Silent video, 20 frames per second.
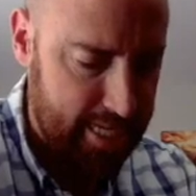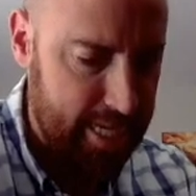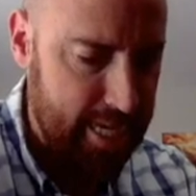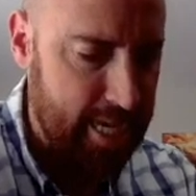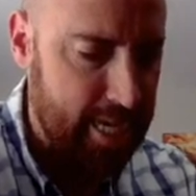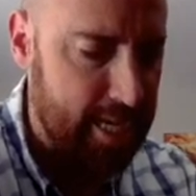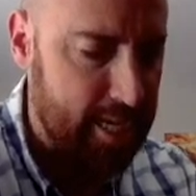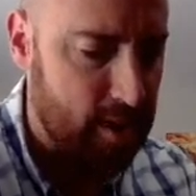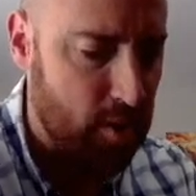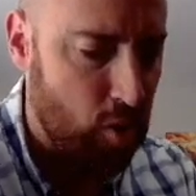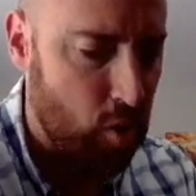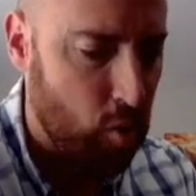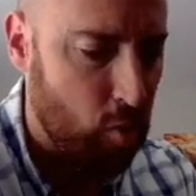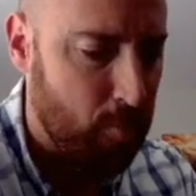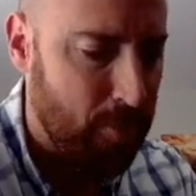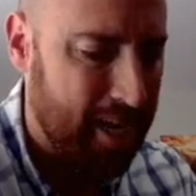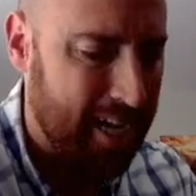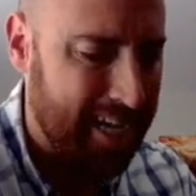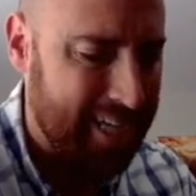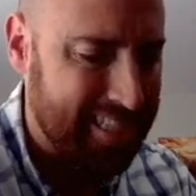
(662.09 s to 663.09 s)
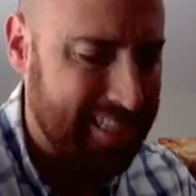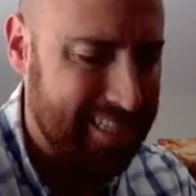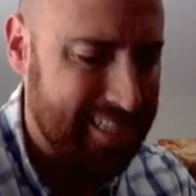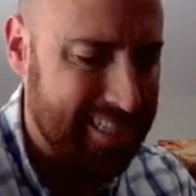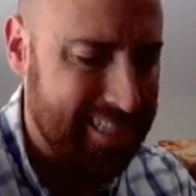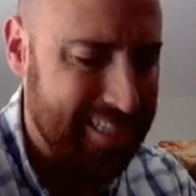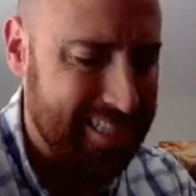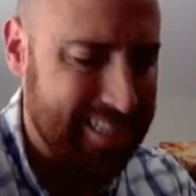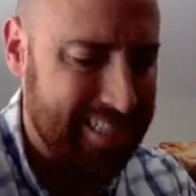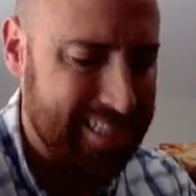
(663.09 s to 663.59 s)
And Obosh.
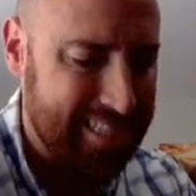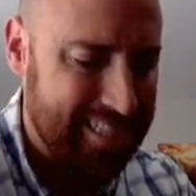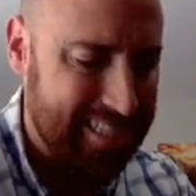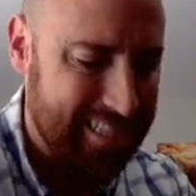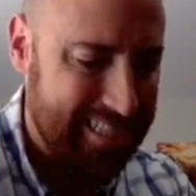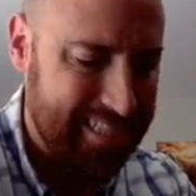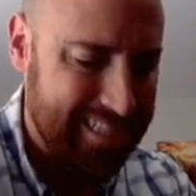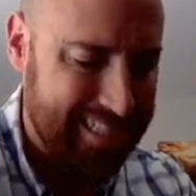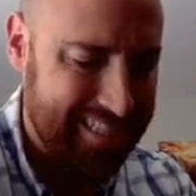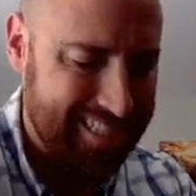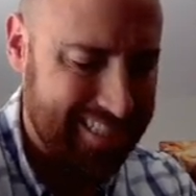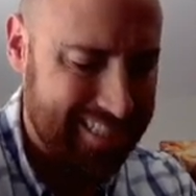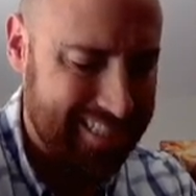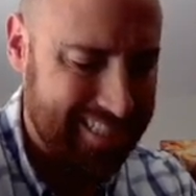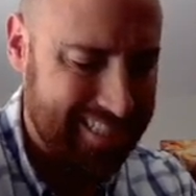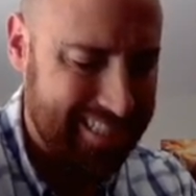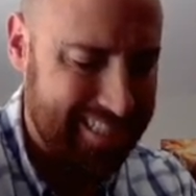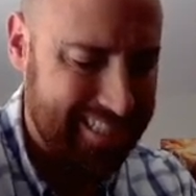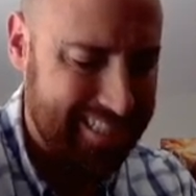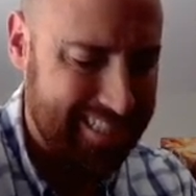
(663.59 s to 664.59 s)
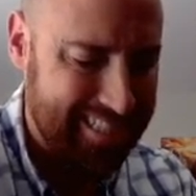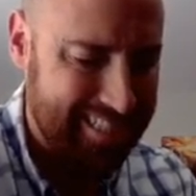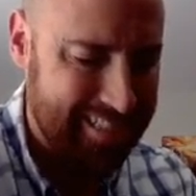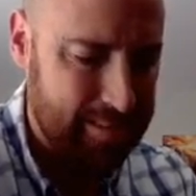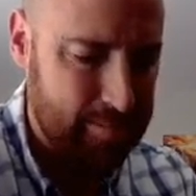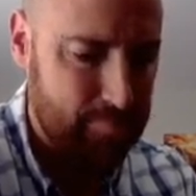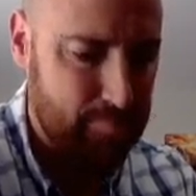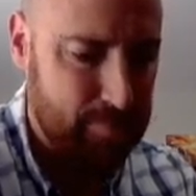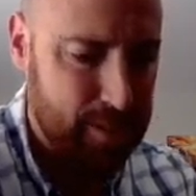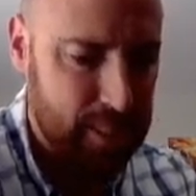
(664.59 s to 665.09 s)
Not
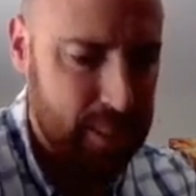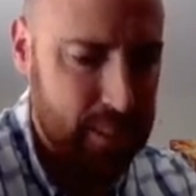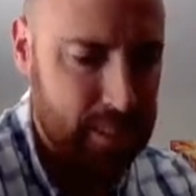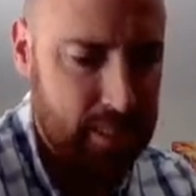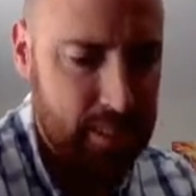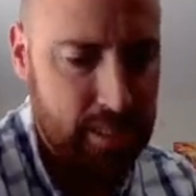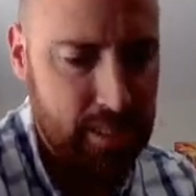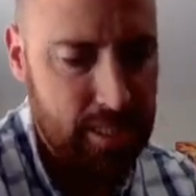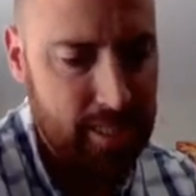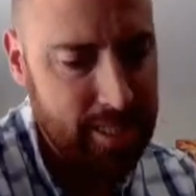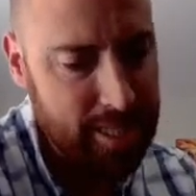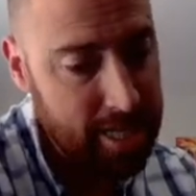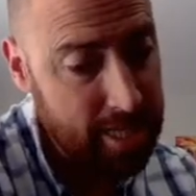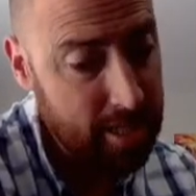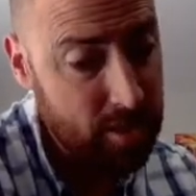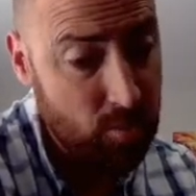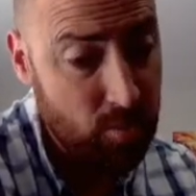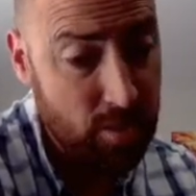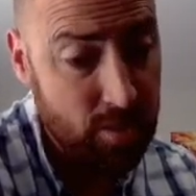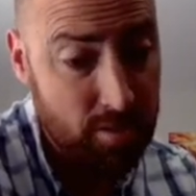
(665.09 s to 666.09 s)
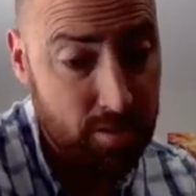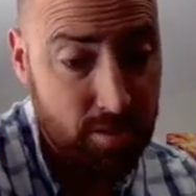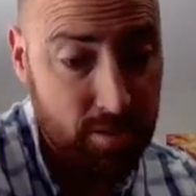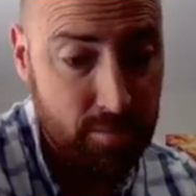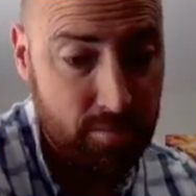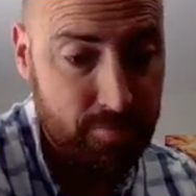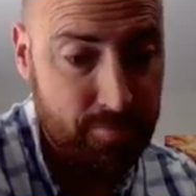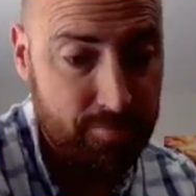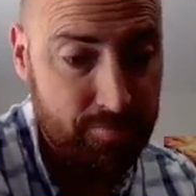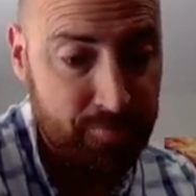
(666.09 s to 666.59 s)
the best. Not the
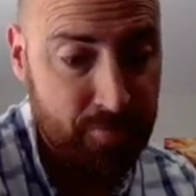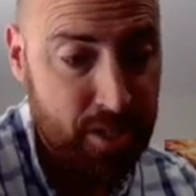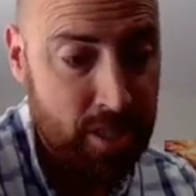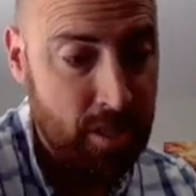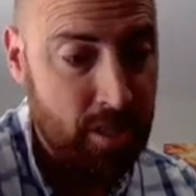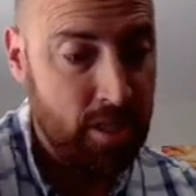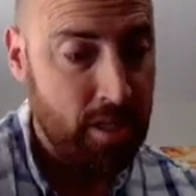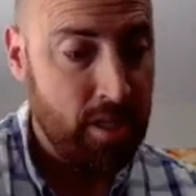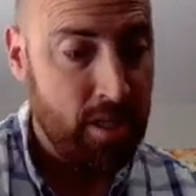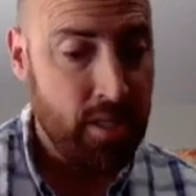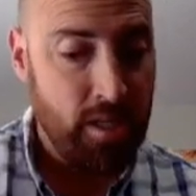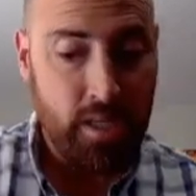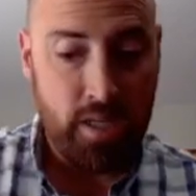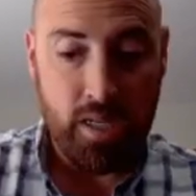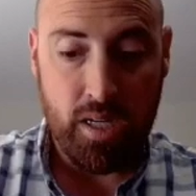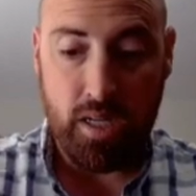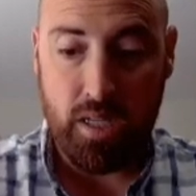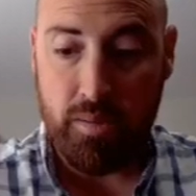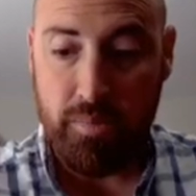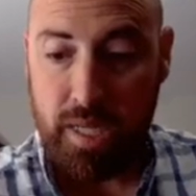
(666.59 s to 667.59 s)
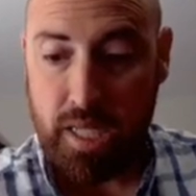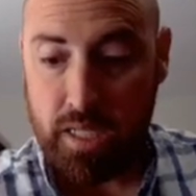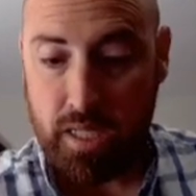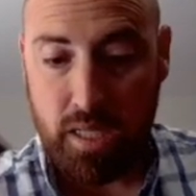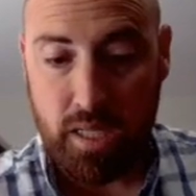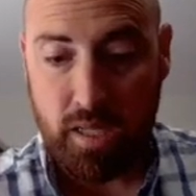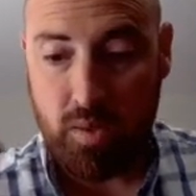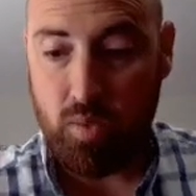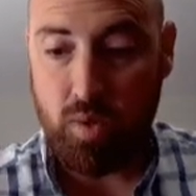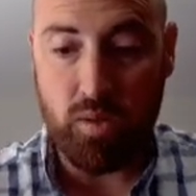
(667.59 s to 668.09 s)
worst. Not the best,
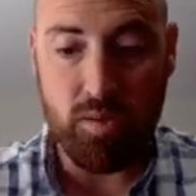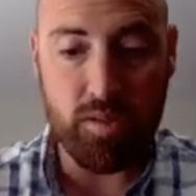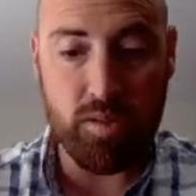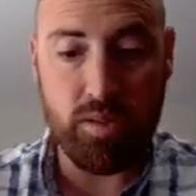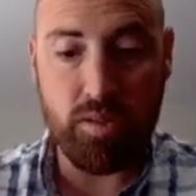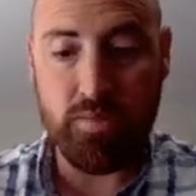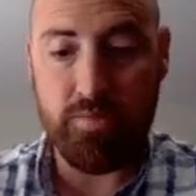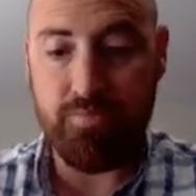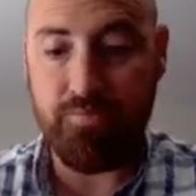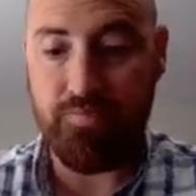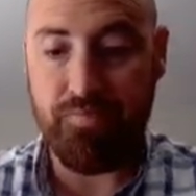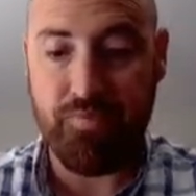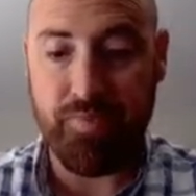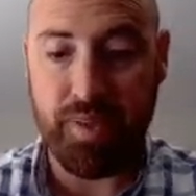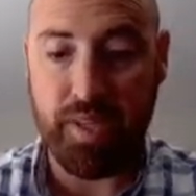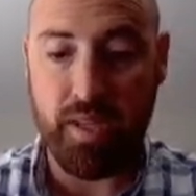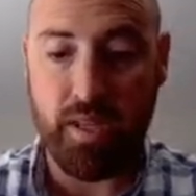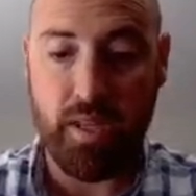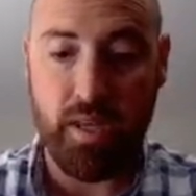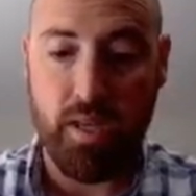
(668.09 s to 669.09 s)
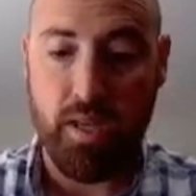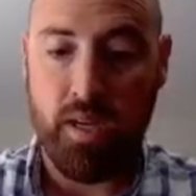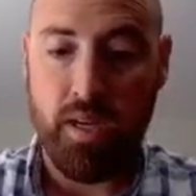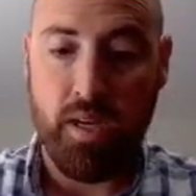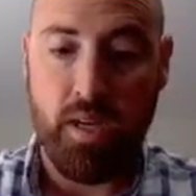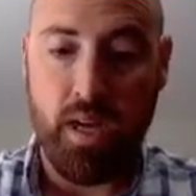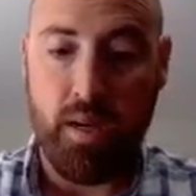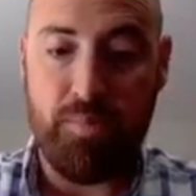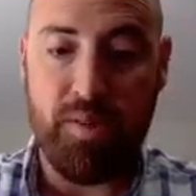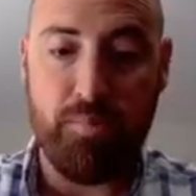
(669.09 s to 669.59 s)
not the worst.
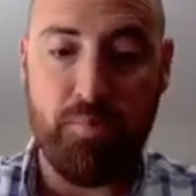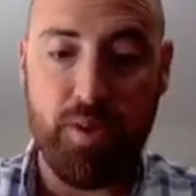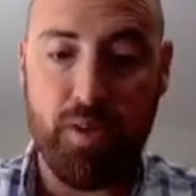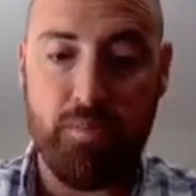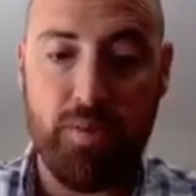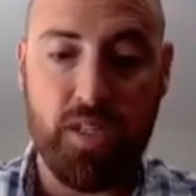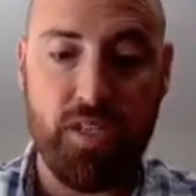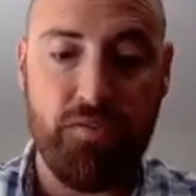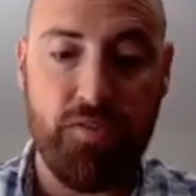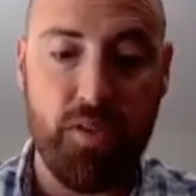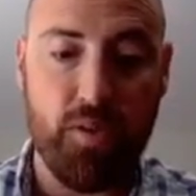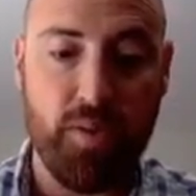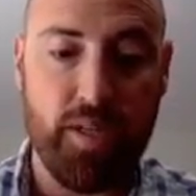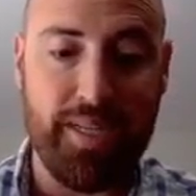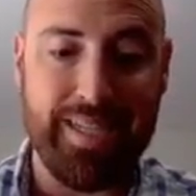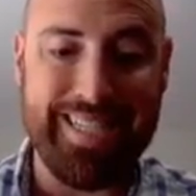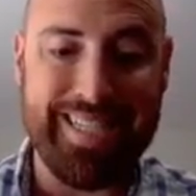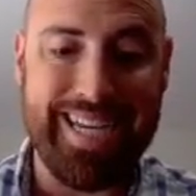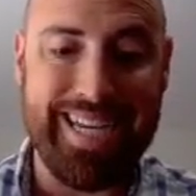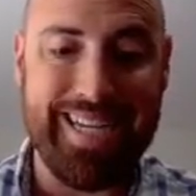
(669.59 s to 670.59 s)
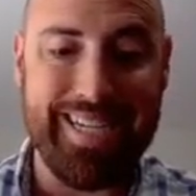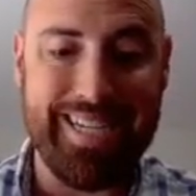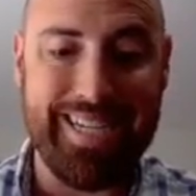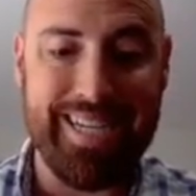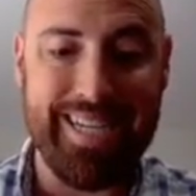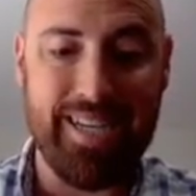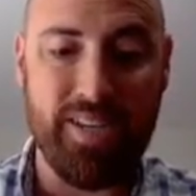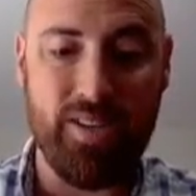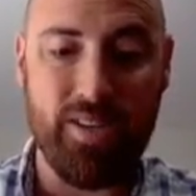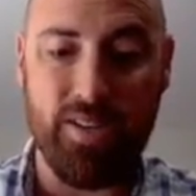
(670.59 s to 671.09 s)
I mean, pretty much if you don't get a Titan
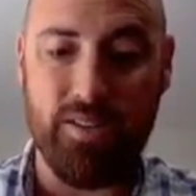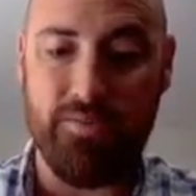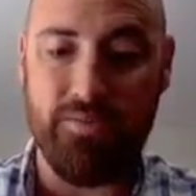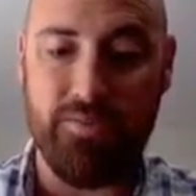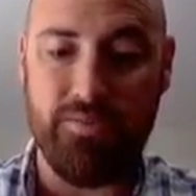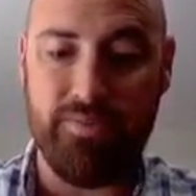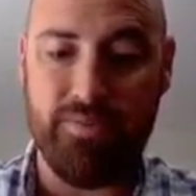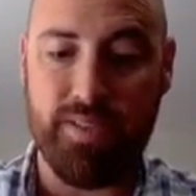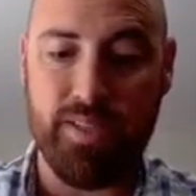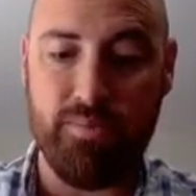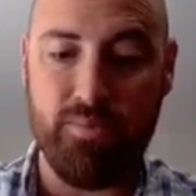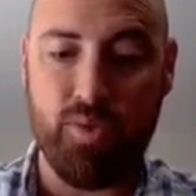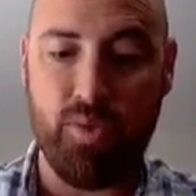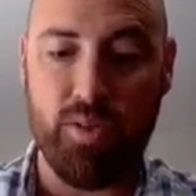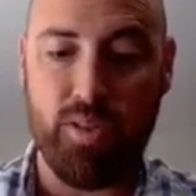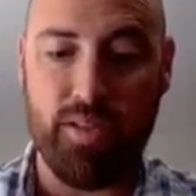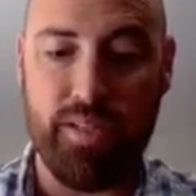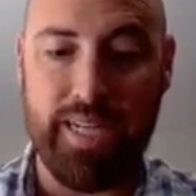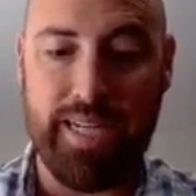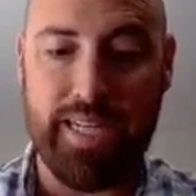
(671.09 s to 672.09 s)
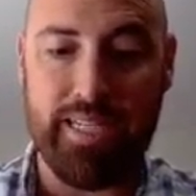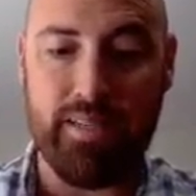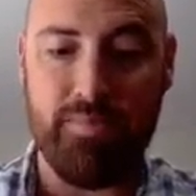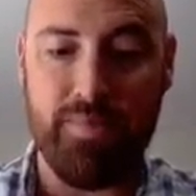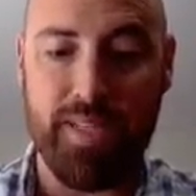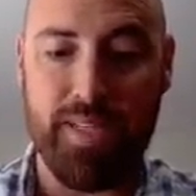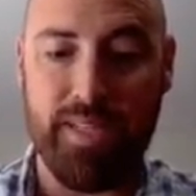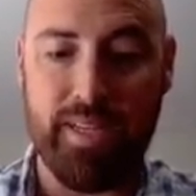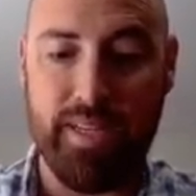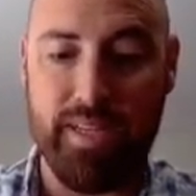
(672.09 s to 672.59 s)
in here, or some sort of nice
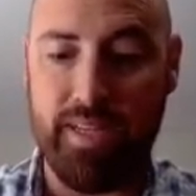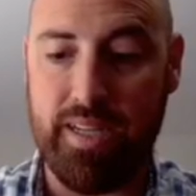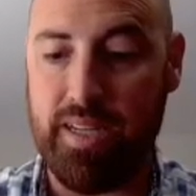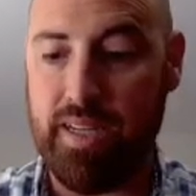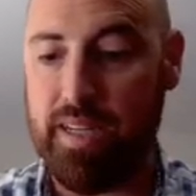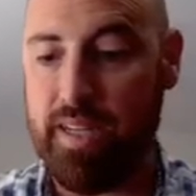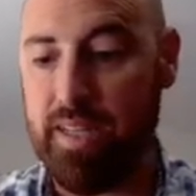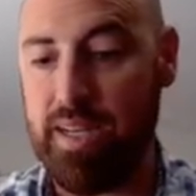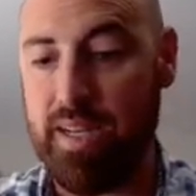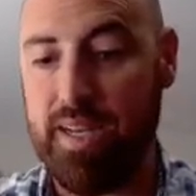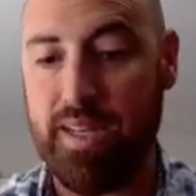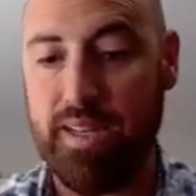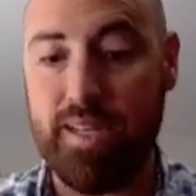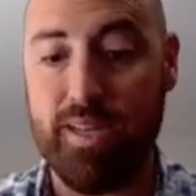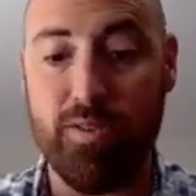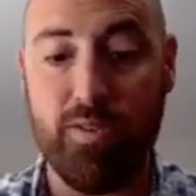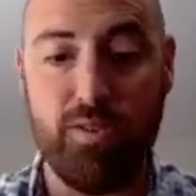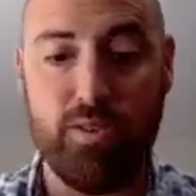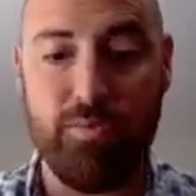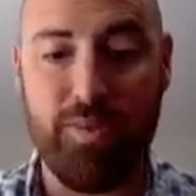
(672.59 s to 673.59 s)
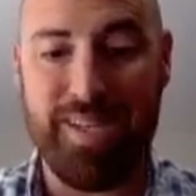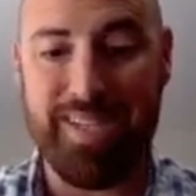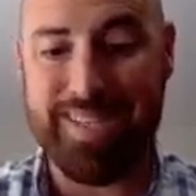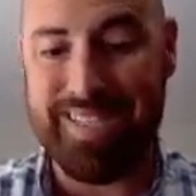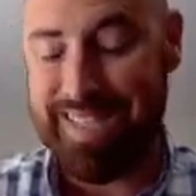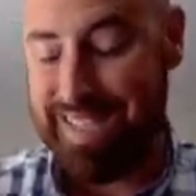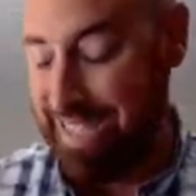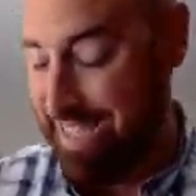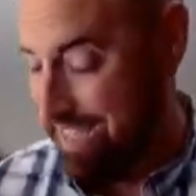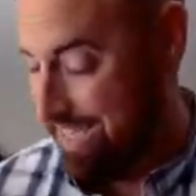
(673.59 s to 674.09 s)
Mythic in a uh, Theros
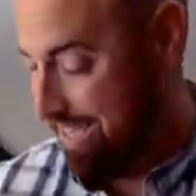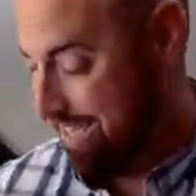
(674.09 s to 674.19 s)
box,